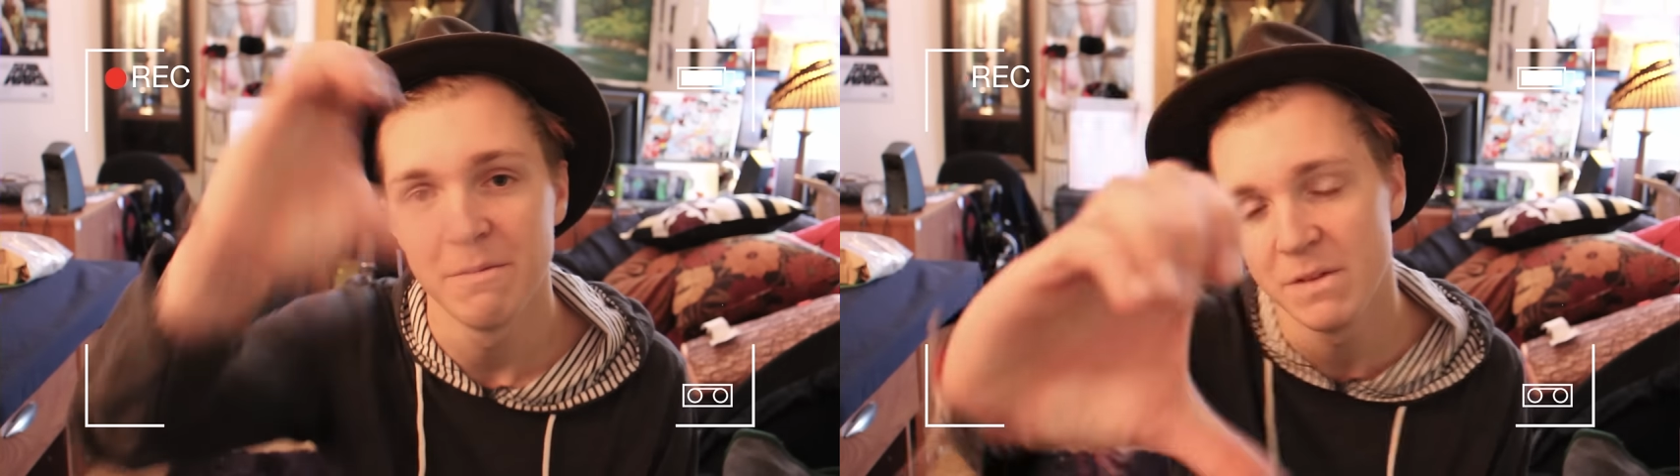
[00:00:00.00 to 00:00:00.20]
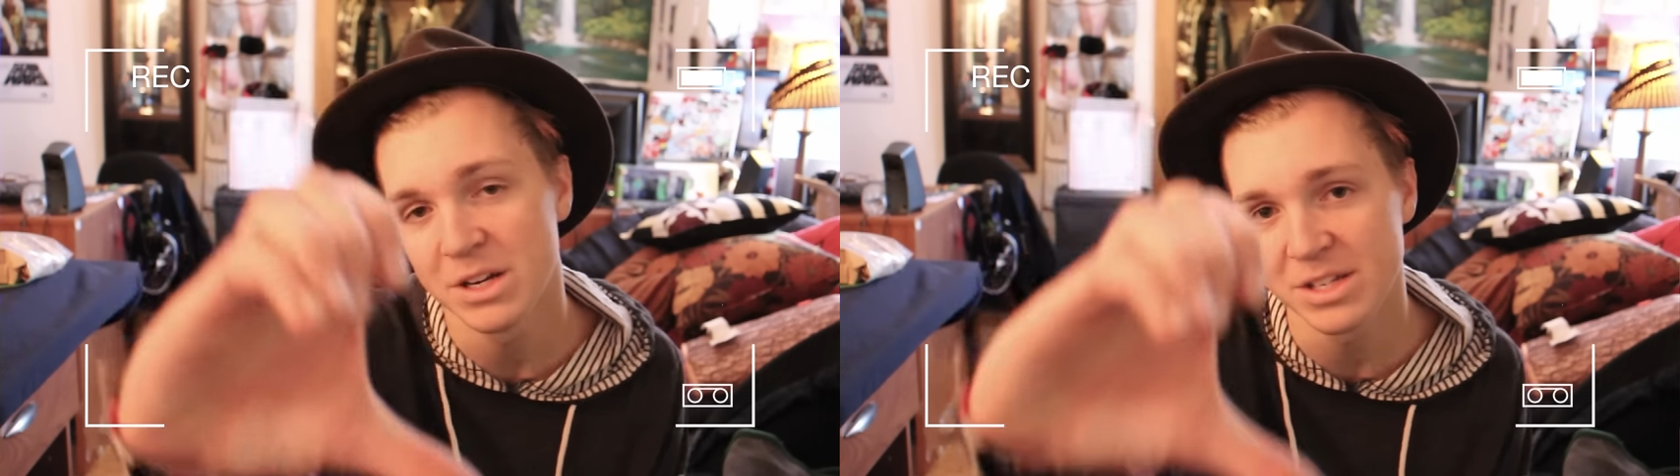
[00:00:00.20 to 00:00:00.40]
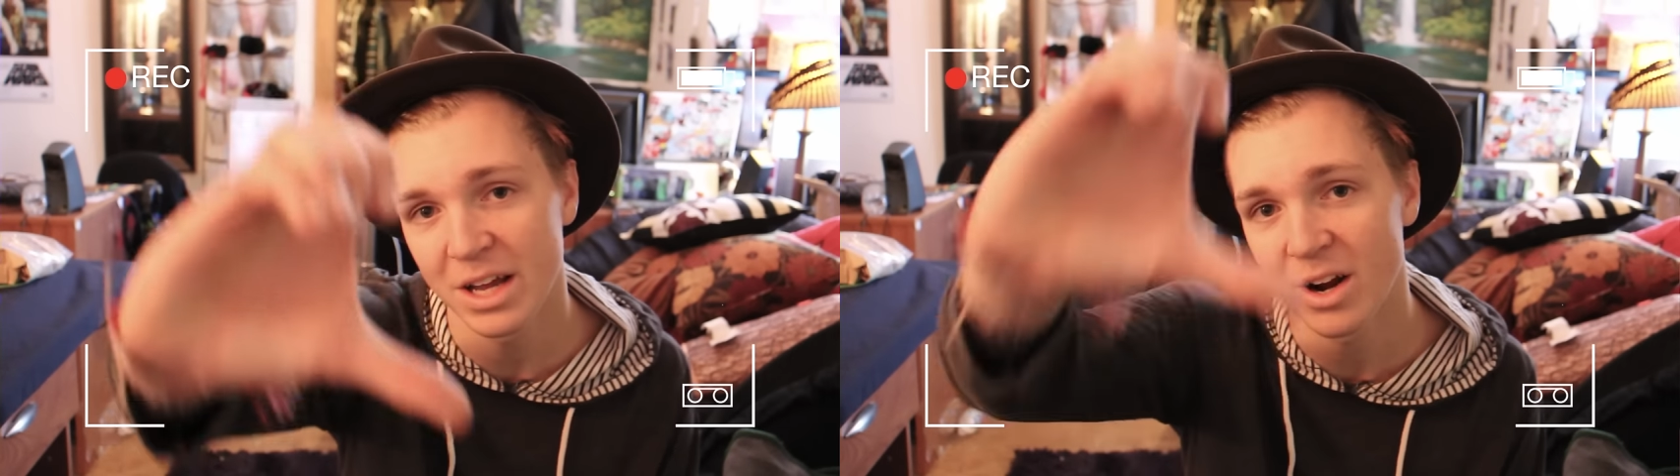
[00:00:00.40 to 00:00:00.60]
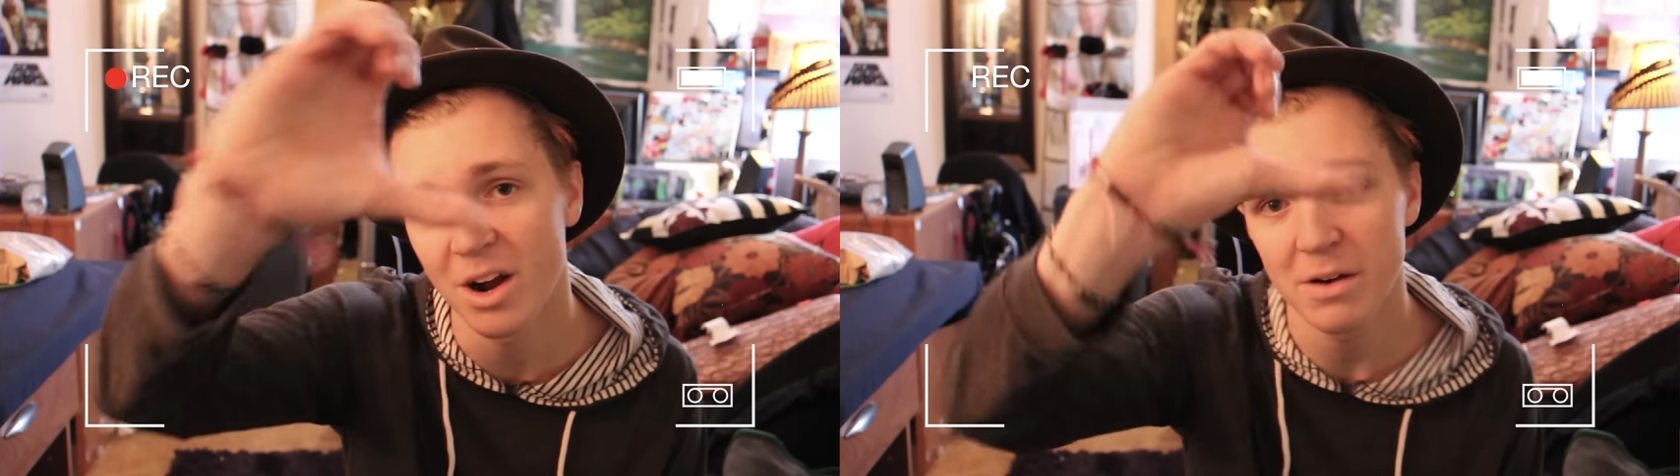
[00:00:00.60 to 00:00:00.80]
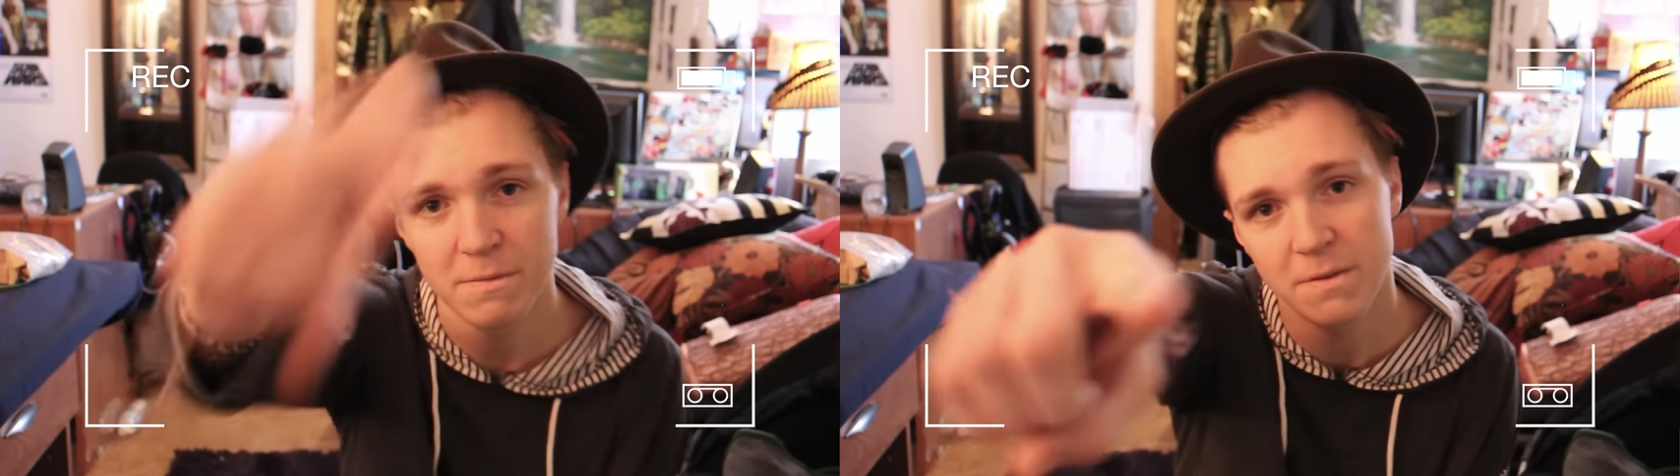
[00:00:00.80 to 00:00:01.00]
Finish that
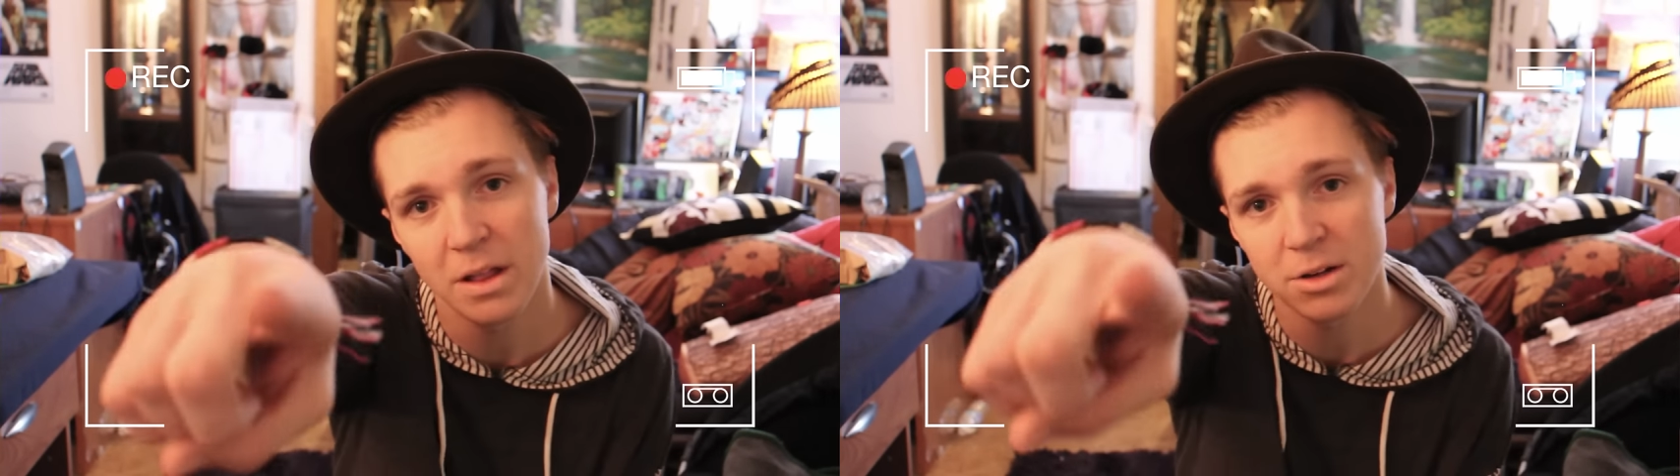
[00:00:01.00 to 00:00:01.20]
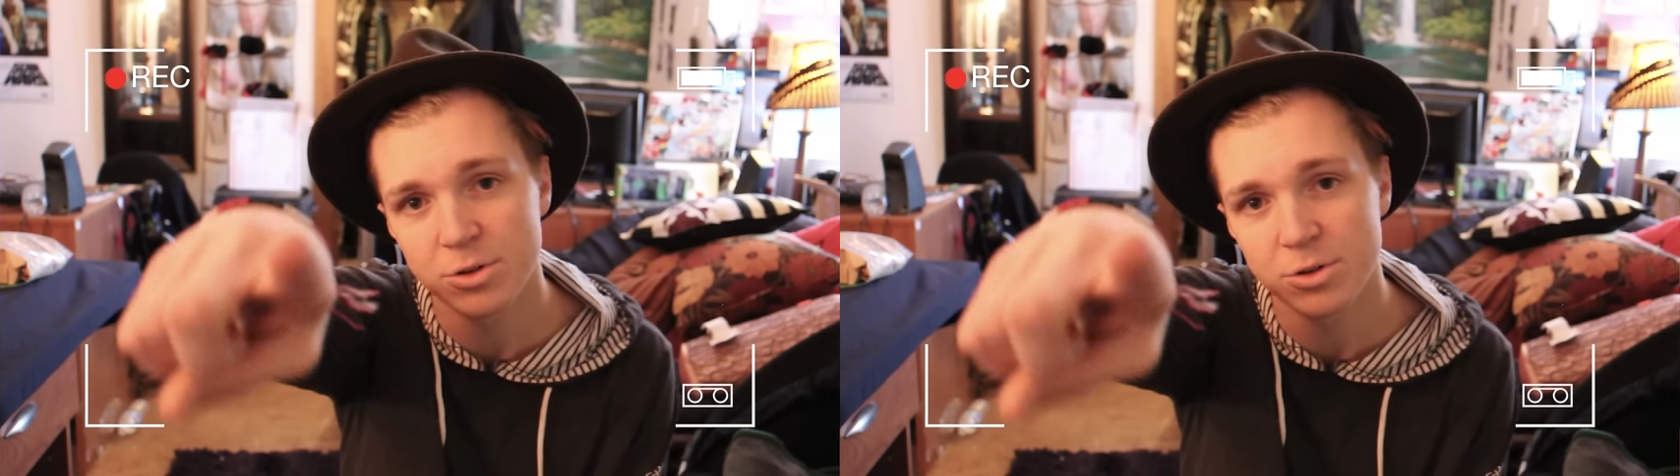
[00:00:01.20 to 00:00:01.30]
heart, follow your